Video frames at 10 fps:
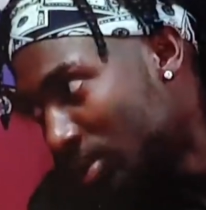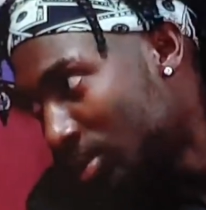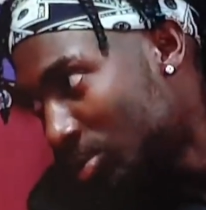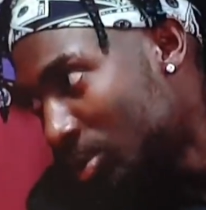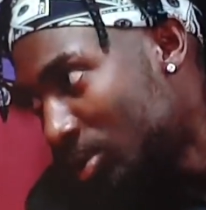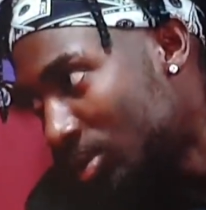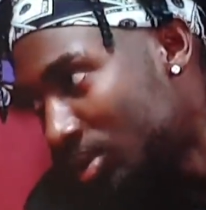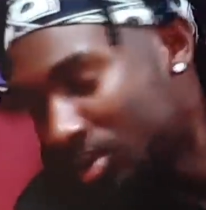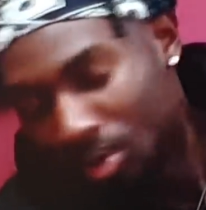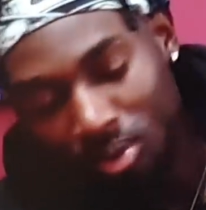And,
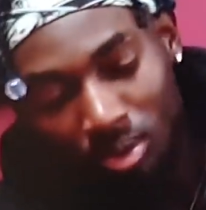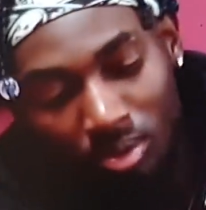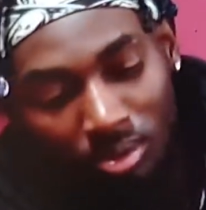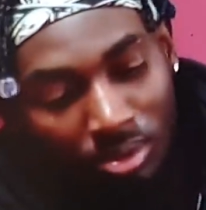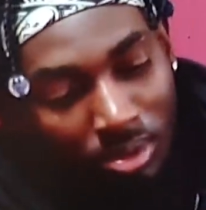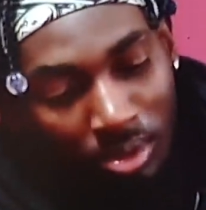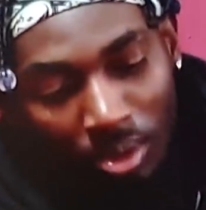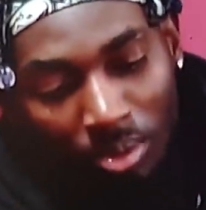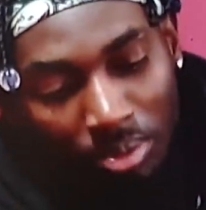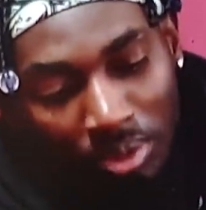you know, aside the
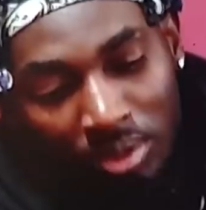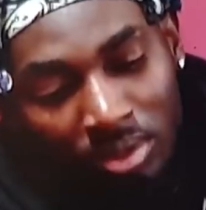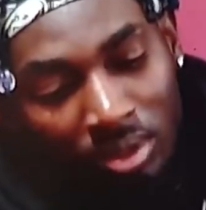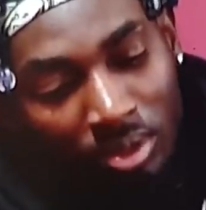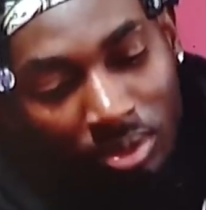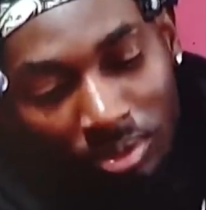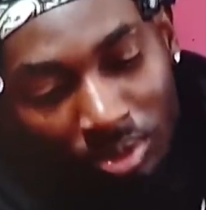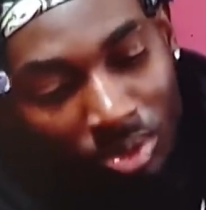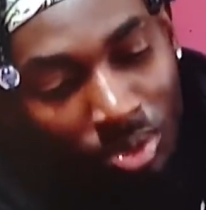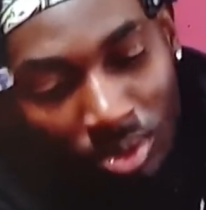overwhelming
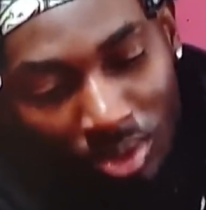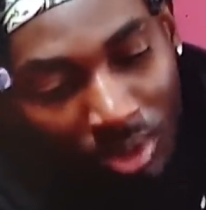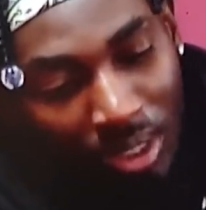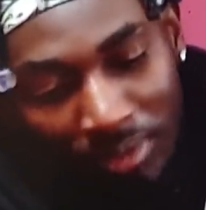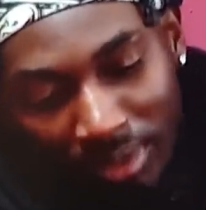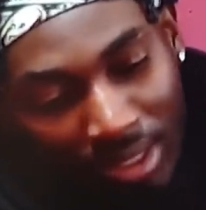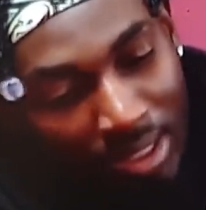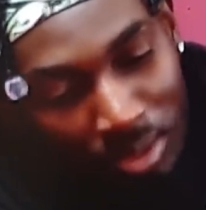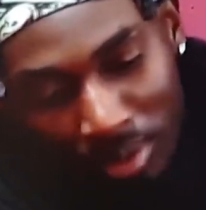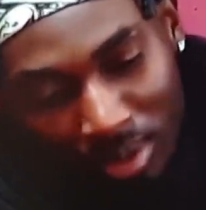stress, the mental
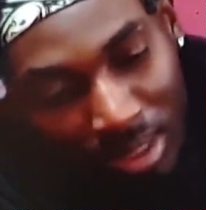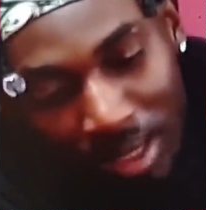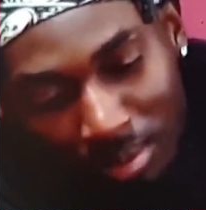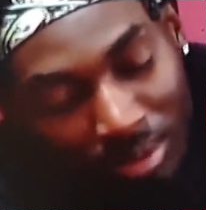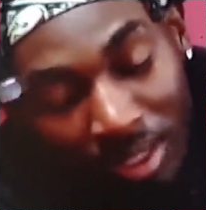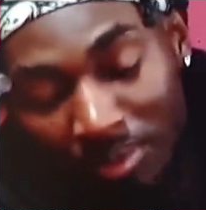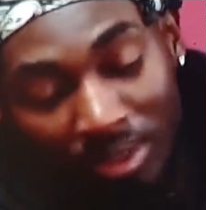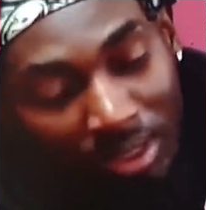pressure